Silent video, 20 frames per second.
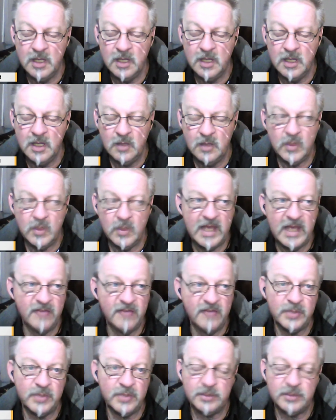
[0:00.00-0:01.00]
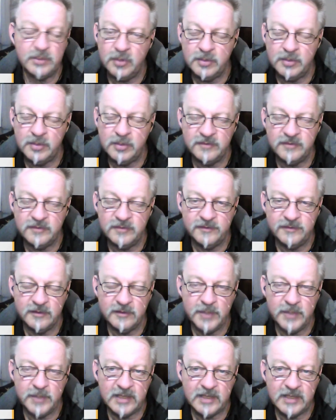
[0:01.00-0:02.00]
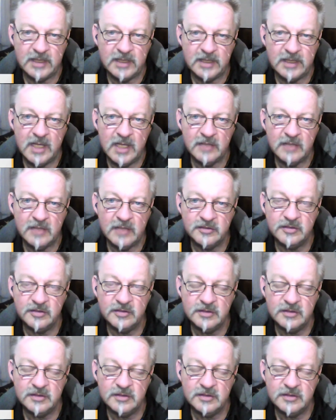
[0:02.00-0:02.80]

We have been probably for about the last